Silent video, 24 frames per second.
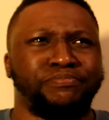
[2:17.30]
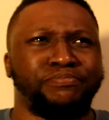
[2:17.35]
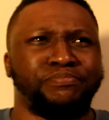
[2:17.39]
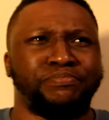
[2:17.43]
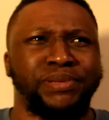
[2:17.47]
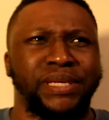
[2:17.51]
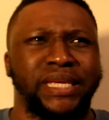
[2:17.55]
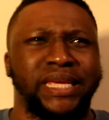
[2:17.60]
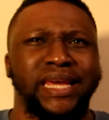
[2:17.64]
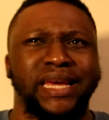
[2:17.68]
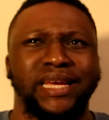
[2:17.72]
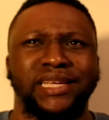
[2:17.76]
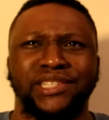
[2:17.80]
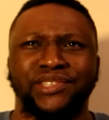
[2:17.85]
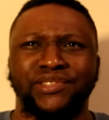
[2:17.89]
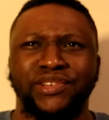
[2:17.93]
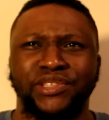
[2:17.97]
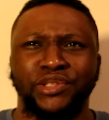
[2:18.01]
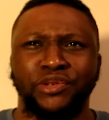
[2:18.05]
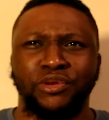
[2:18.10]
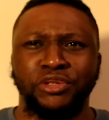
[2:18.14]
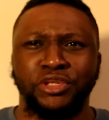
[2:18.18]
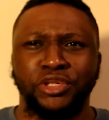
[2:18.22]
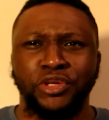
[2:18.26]
biggest
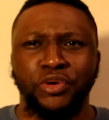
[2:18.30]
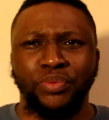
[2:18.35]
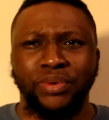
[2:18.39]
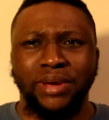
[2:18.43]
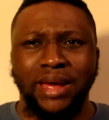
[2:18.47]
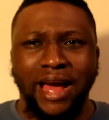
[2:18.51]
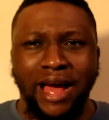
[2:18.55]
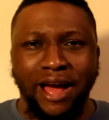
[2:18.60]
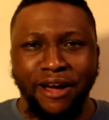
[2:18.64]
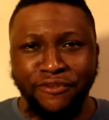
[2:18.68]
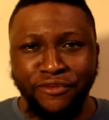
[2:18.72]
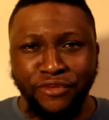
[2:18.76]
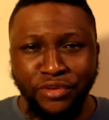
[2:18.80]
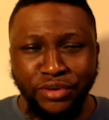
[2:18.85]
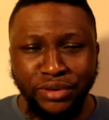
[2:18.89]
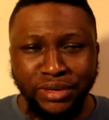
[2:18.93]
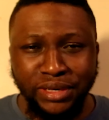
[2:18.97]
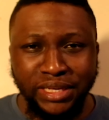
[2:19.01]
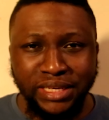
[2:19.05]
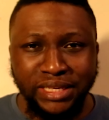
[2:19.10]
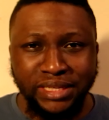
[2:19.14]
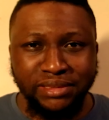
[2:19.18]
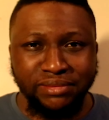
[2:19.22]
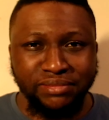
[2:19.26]
resolution we have
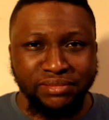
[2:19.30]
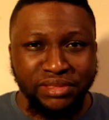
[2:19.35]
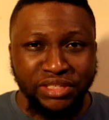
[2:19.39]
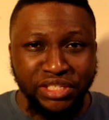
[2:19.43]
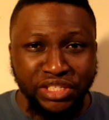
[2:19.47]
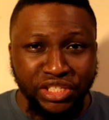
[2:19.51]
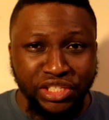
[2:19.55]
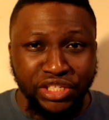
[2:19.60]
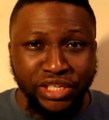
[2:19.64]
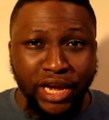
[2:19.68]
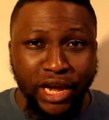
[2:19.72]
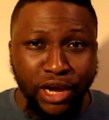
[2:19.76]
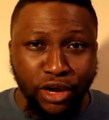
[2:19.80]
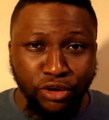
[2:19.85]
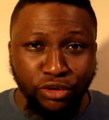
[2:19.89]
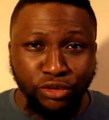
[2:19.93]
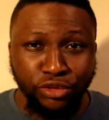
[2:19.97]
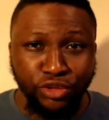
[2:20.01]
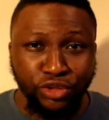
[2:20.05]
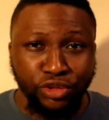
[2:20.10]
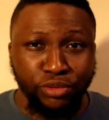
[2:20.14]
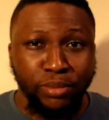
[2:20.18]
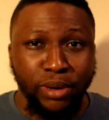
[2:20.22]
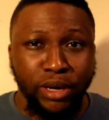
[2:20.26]
on a DJI
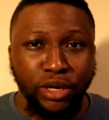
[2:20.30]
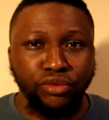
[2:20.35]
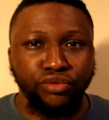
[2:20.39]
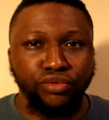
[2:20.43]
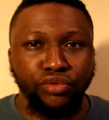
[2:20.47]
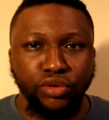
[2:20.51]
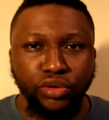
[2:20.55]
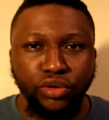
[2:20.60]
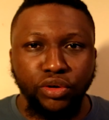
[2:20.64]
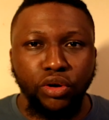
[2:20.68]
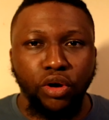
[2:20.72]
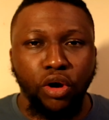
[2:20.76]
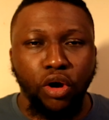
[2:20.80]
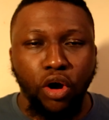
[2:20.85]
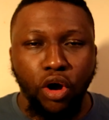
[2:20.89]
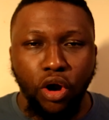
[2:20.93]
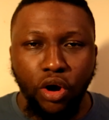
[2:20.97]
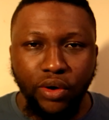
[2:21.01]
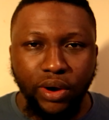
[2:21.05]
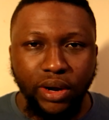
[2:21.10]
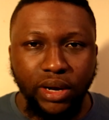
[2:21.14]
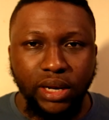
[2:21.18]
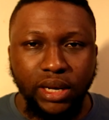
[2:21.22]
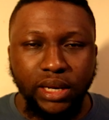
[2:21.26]
consumer drone
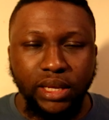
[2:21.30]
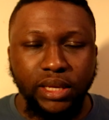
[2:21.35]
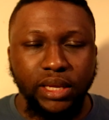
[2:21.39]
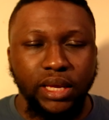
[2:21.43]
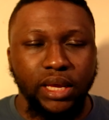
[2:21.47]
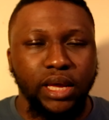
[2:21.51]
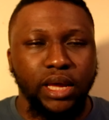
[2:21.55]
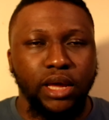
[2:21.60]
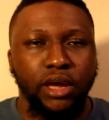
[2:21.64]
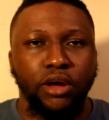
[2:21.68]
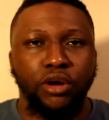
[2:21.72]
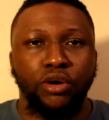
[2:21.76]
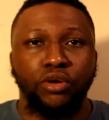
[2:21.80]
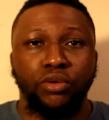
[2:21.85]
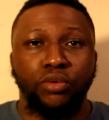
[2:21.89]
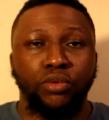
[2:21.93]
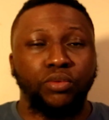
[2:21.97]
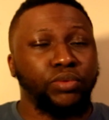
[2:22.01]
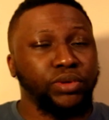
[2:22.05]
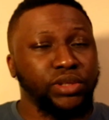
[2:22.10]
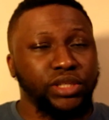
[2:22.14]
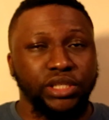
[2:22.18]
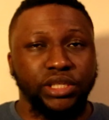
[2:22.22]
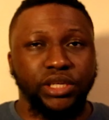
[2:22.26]
currently,
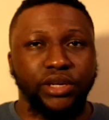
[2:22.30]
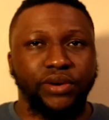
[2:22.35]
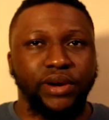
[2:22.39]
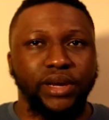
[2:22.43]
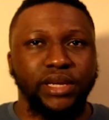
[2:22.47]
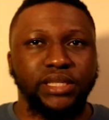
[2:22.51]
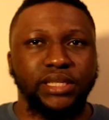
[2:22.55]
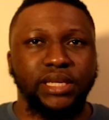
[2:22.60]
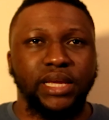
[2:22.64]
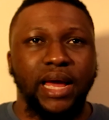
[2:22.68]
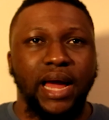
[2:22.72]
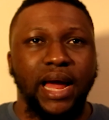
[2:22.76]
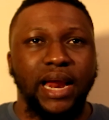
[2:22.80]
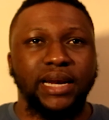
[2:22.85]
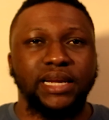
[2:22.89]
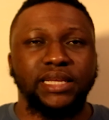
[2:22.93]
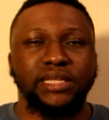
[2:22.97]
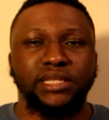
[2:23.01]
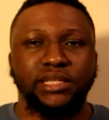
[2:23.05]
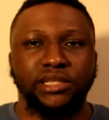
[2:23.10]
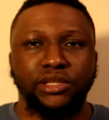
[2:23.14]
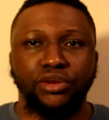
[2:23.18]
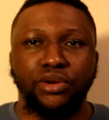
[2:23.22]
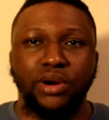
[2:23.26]
which is crazy, and
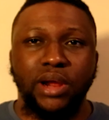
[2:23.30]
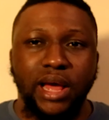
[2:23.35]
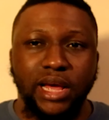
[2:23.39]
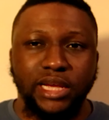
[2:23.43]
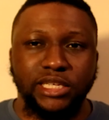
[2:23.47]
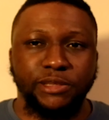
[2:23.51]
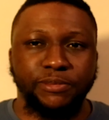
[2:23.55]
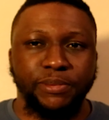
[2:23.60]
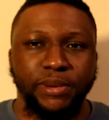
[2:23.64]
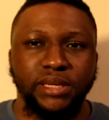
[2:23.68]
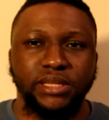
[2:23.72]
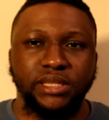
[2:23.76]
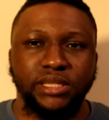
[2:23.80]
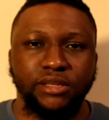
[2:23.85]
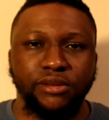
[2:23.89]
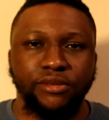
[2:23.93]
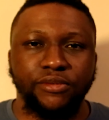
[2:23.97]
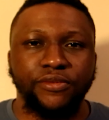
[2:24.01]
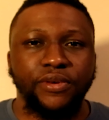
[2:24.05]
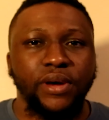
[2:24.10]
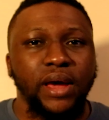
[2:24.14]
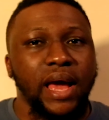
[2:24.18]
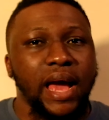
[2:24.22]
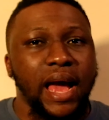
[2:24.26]
it's still not
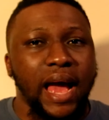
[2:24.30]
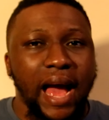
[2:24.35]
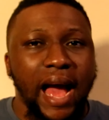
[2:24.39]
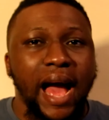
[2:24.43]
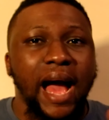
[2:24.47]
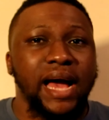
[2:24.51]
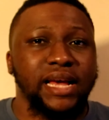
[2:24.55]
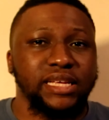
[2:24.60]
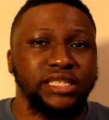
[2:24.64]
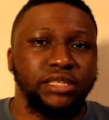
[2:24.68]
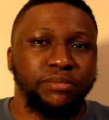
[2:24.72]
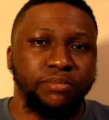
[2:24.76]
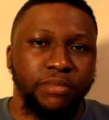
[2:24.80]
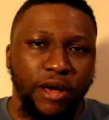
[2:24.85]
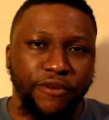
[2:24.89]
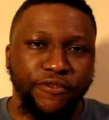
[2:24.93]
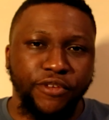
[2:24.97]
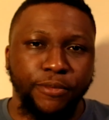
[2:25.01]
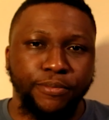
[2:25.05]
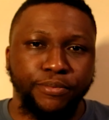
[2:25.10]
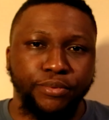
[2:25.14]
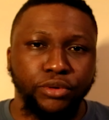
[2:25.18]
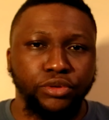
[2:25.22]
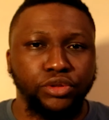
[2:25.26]
expensive as the
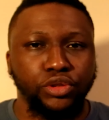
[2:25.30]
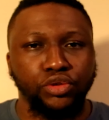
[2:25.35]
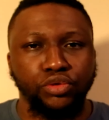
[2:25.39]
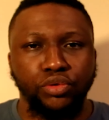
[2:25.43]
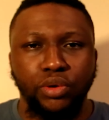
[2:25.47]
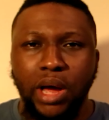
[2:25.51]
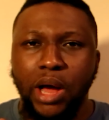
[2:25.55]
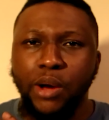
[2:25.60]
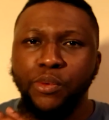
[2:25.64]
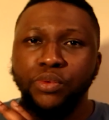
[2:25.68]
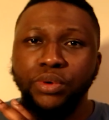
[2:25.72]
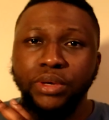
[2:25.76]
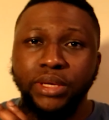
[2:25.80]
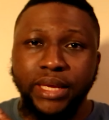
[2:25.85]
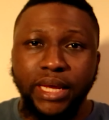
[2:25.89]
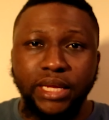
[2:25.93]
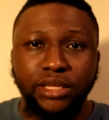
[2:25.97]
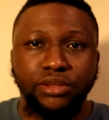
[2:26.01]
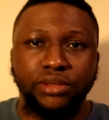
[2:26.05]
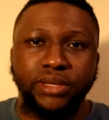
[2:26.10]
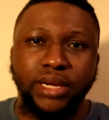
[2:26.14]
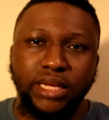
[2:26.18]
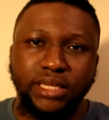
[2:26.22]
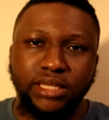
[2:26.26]
Mavic Pro 2, and we'll
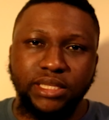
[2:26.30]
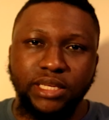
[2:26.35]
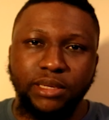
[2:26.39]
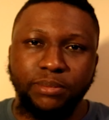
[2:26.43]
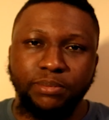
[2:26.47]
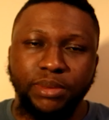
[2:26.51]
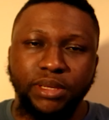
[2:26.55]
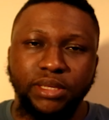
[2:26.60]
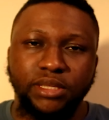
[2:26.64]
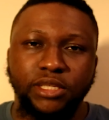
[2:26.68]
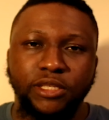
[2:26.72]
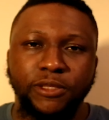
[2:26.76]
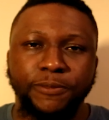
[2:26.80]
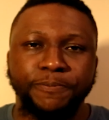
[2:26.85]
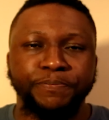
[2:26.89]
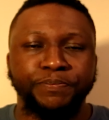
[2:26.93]
get to that in a bit.